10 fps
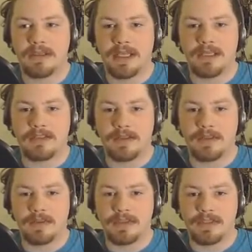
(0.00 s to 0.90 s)
Okay,
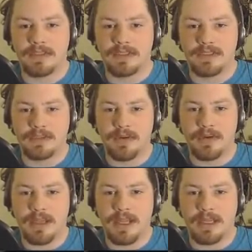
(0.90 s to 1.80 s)
so
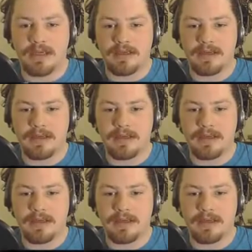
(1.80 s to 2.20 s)
throw that.